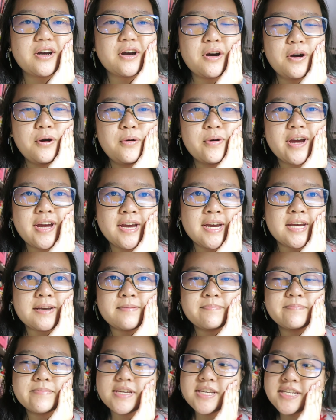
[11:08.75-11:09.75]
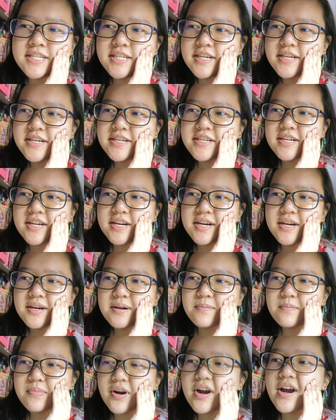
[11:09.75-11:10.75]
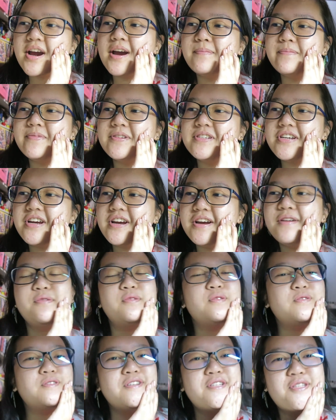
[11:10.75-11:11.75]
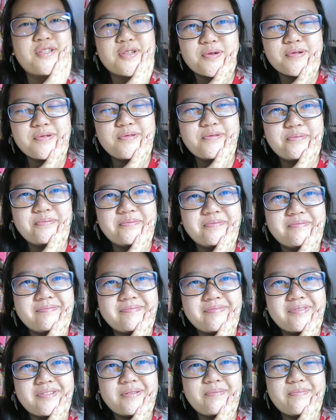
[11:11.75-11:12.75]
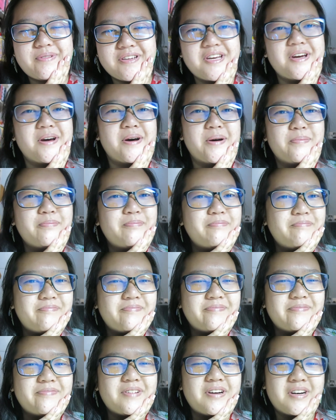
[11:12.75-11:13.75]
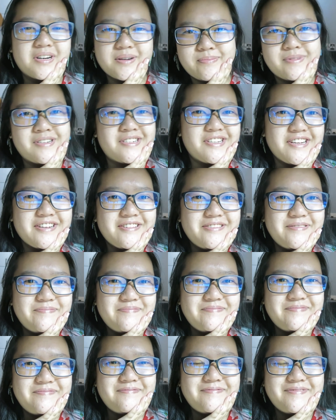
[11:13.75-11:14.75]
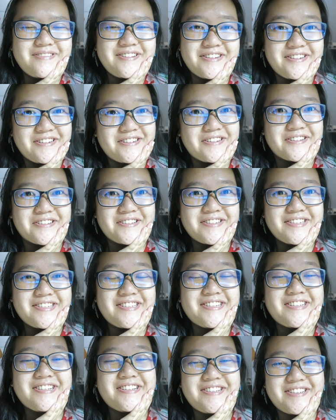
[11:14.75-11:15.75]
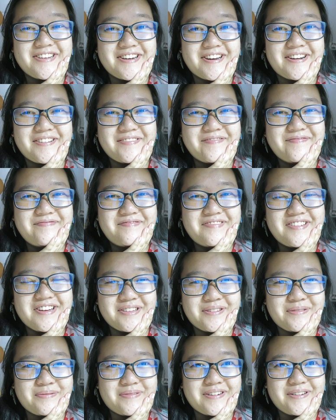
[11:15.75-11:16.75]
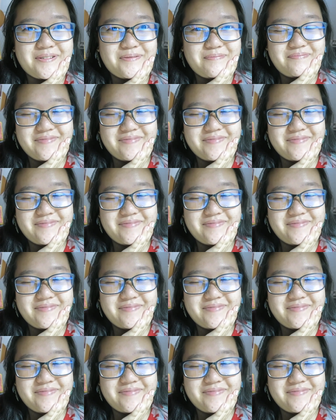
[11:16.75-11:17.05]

Oh, hey, is it perhaps 8:32 p.m. on a Monday? It is. Yeah, that's right.